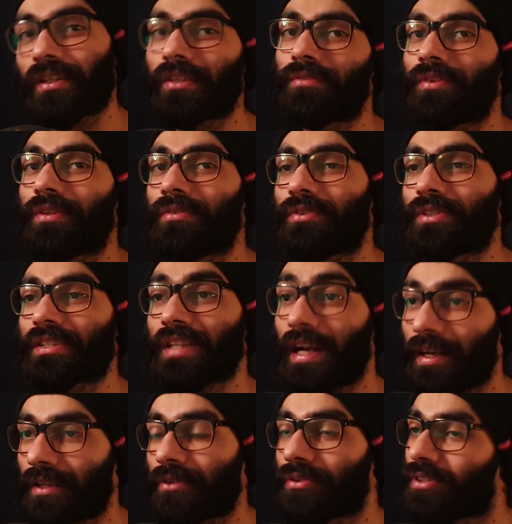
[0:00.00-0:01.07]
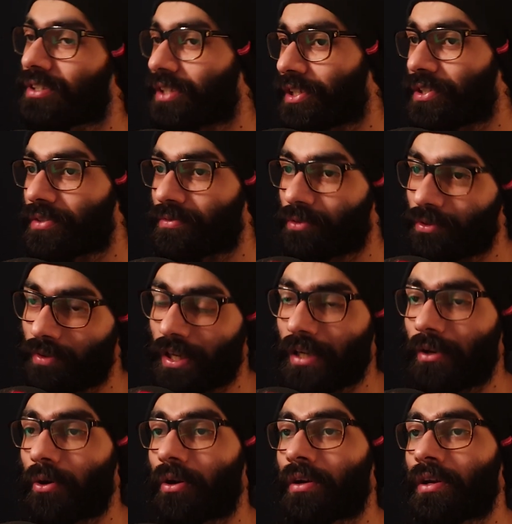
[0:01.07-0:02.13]
Like we were standing on the station for
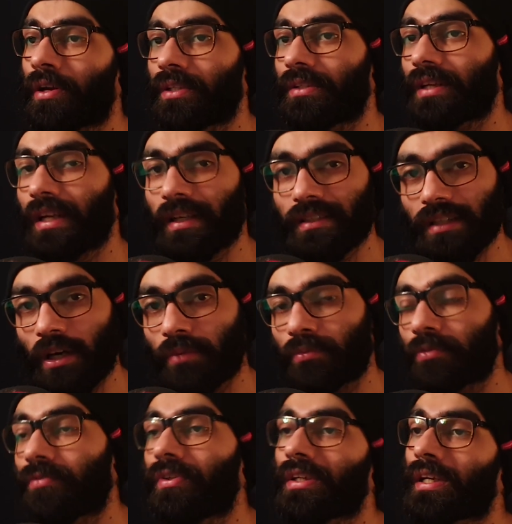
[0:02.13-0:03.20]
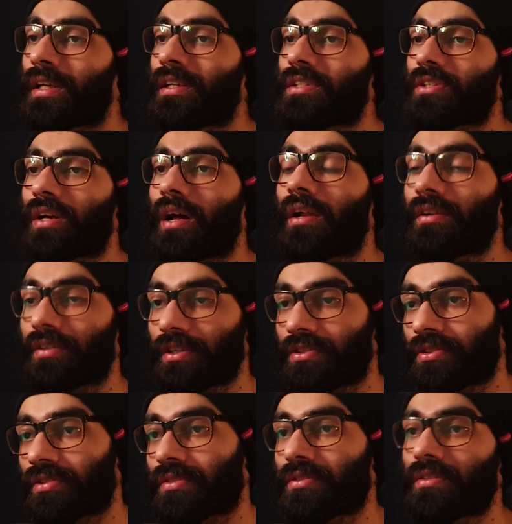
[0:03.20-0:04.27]
very long, but the train is now moving and it shall
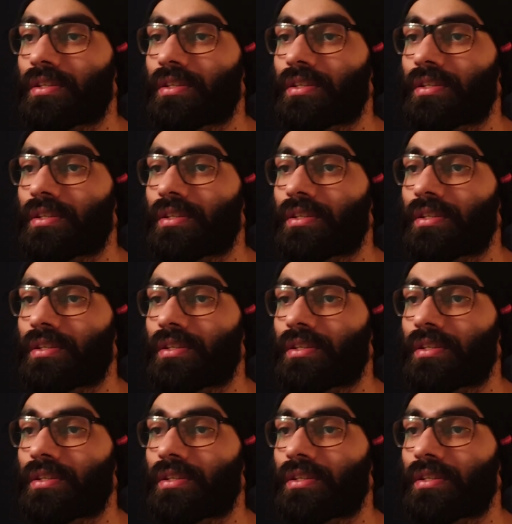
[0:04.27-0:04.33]
reach its